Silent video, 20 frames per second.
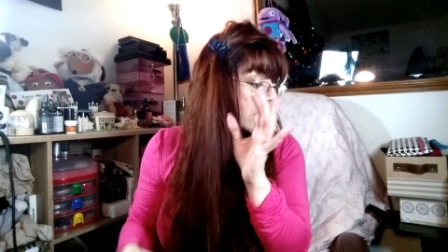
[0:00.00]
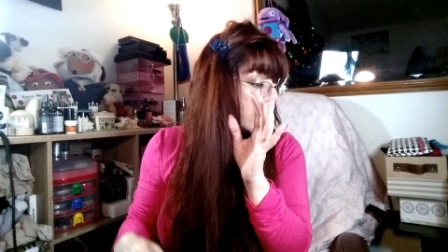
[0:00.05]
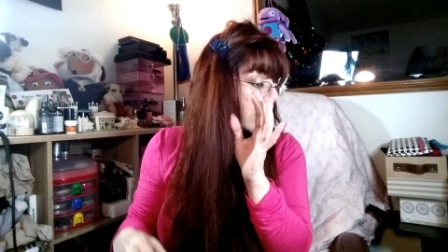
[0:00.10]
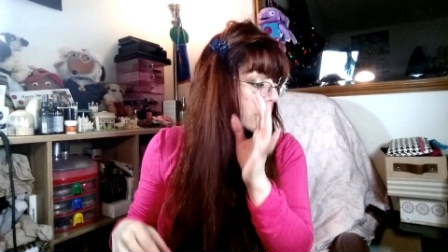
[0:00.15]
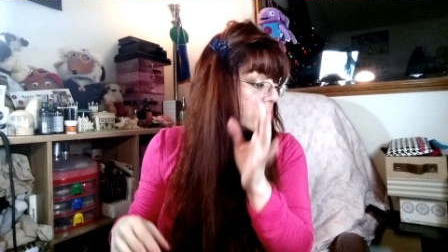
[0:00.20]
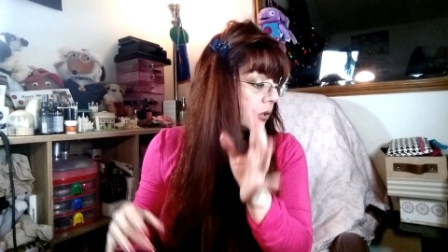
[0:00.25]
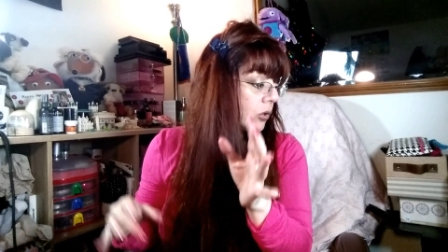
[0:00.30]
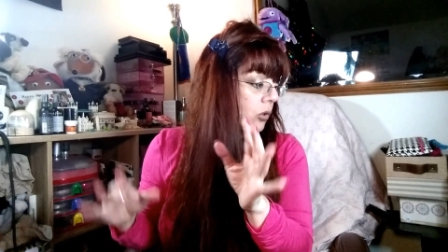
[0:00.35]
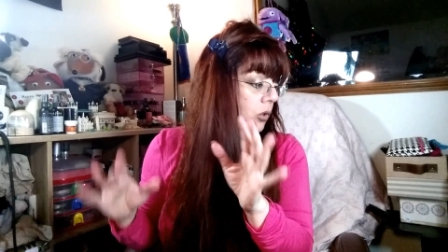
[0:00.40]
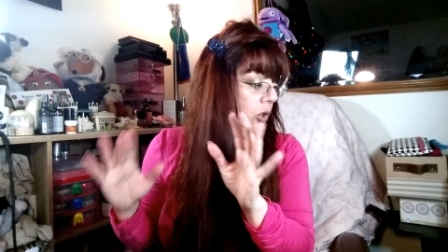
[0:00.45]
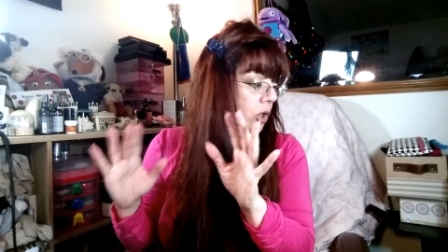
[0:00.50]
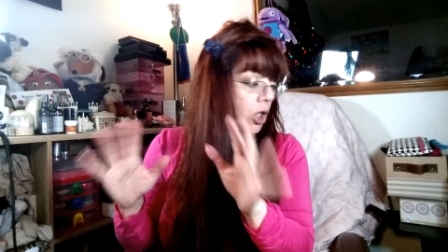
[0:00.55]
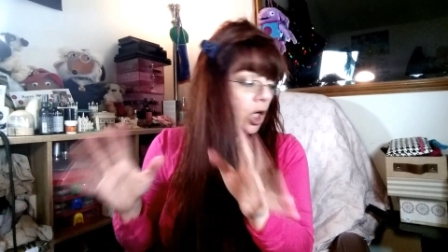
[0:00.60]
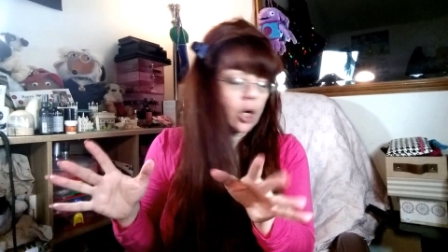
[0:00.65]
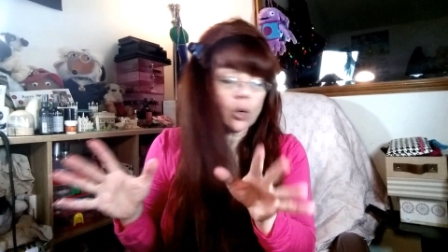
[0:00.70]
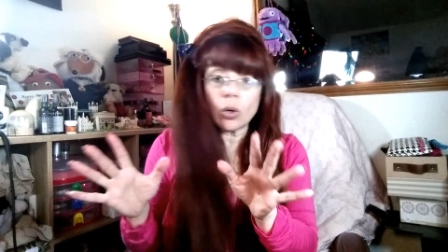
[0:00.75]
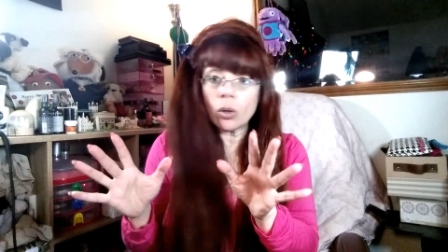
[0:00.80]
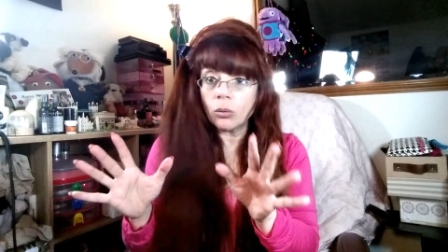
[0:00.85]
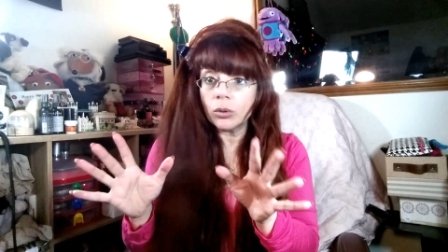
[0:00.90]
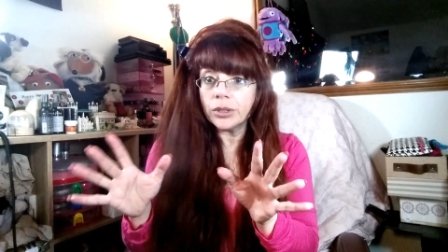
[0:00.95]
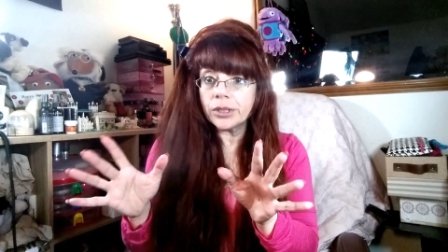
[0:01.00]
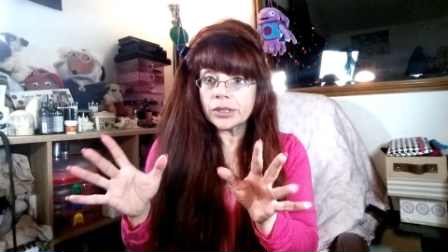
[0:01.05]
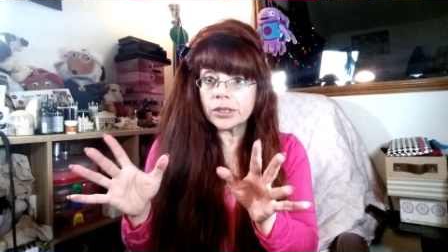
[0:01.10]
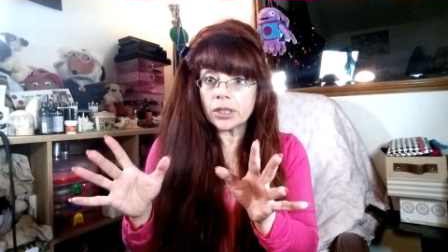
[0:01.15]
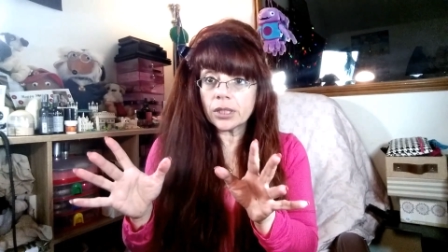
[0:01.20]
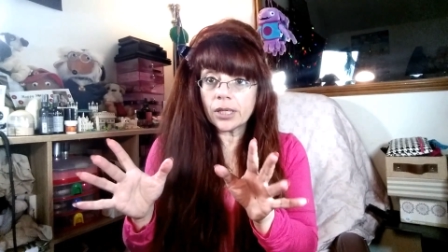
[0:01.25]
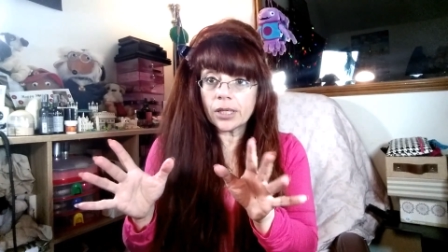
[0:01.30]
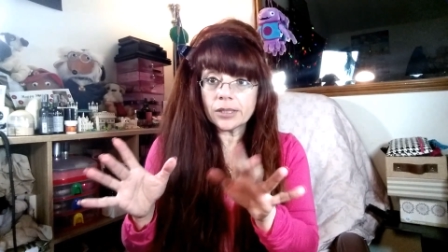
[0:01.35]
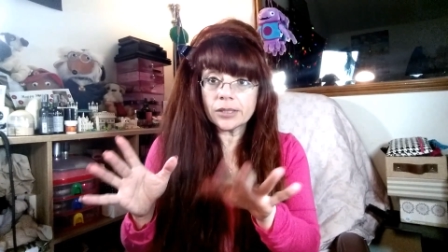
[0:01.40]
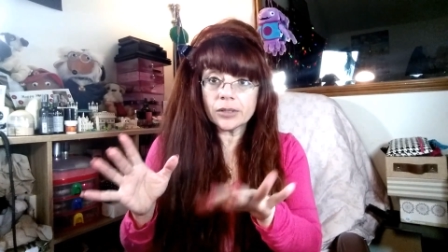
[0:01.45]
I thought, no, I want it
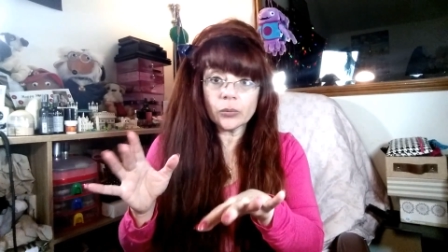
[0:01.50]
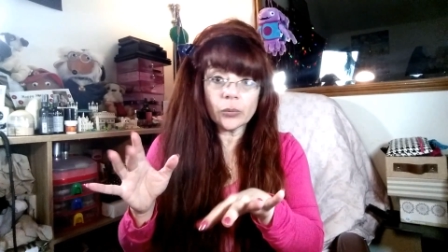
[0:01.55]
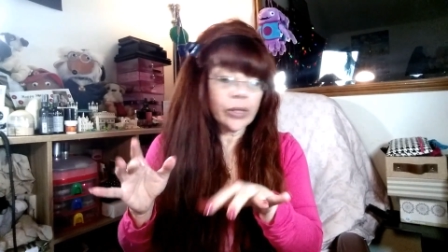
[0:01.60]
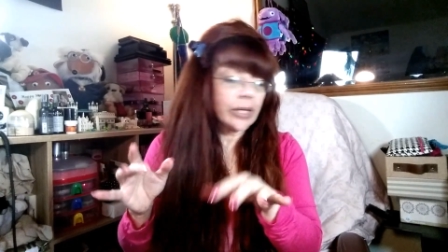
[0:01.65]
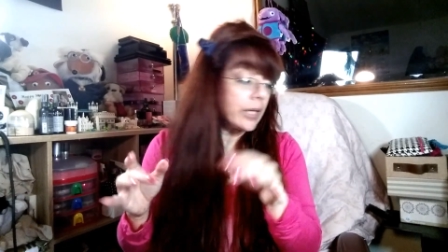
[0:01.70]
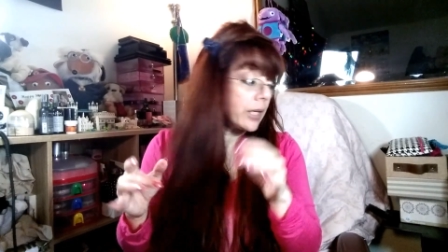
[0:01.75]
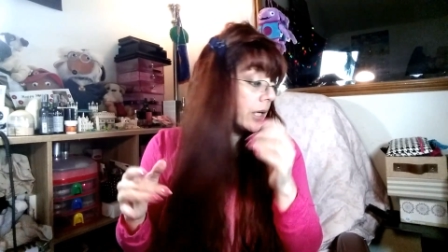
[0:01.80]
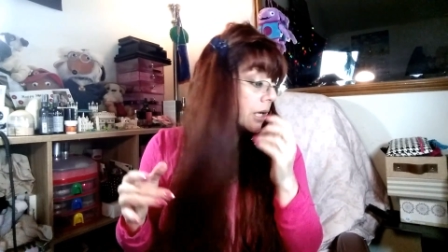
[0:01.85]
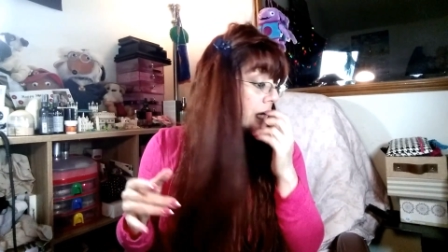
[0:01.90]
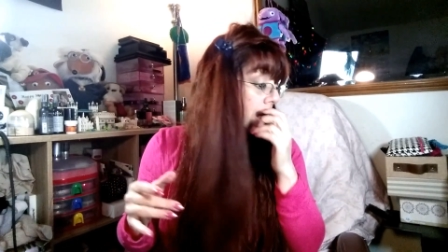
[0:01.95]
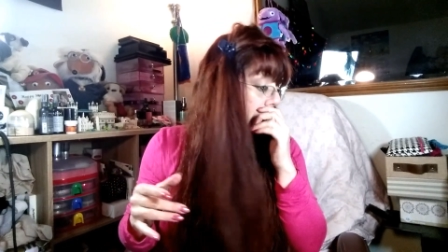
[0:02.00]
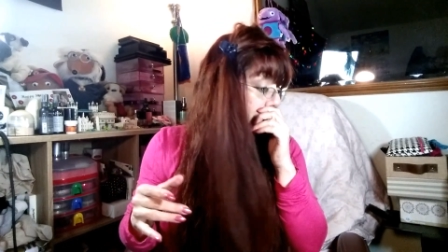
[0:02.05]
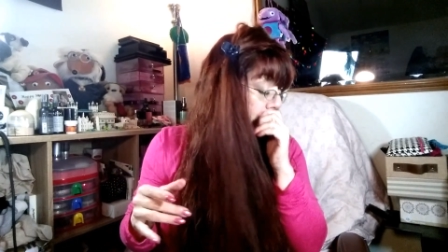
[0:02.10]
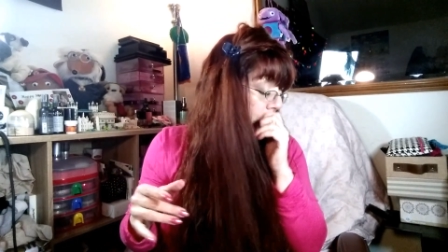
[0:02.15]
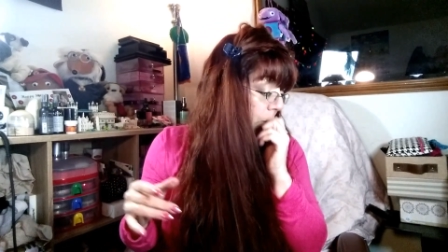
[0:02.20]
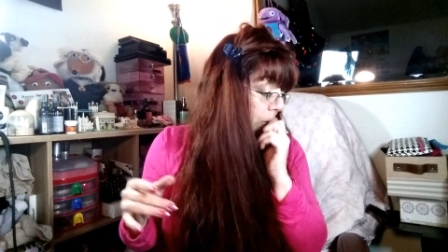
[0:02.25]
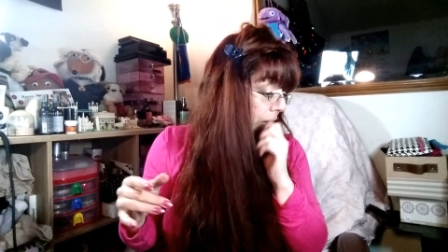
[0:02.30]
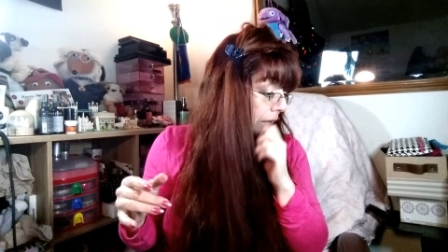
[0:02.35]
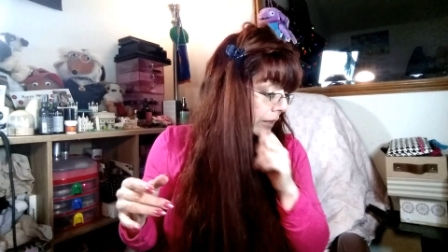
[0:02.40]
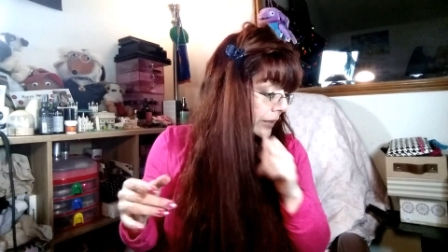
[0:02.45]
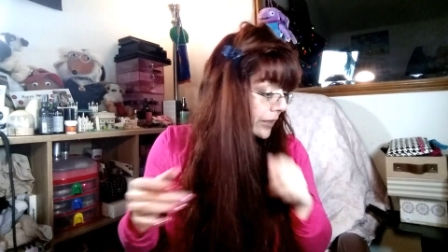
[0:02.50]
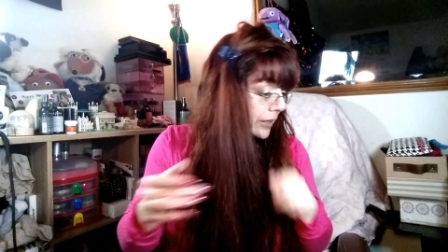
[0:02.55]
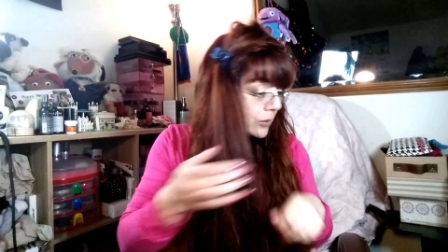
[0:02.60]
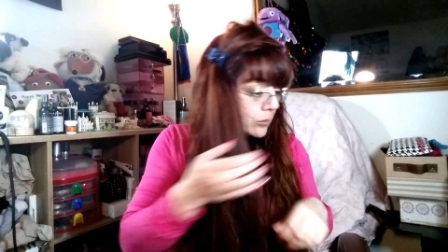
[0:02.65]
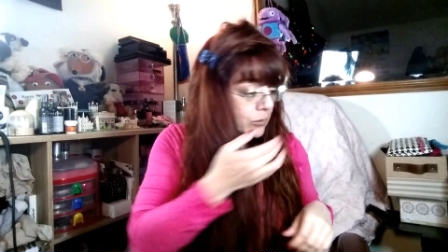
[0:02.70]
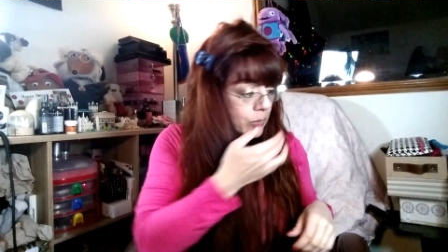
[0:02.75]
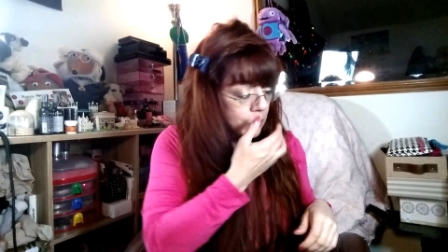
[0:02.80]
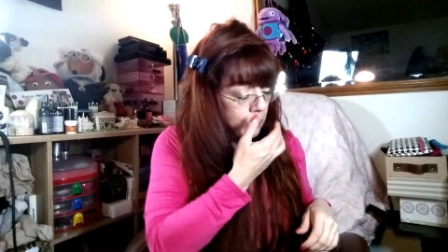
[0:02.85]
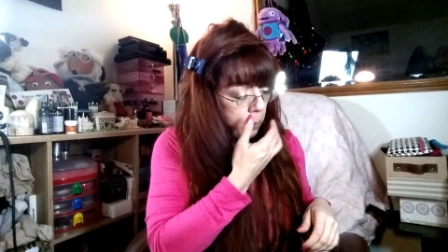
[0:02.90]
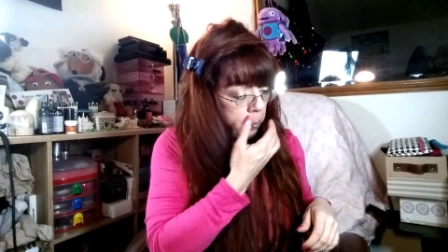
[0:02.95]
to last a week. So what I did
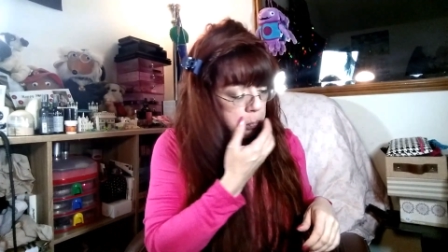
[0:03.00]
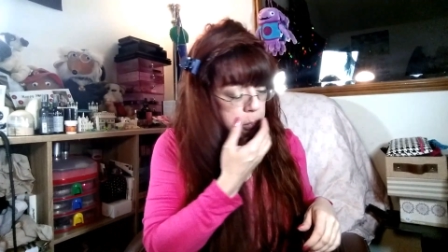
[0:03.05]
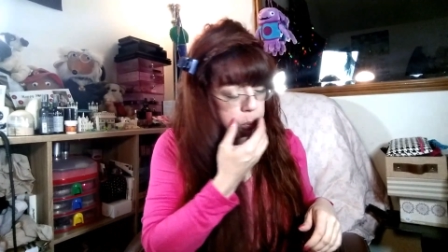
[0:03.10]
was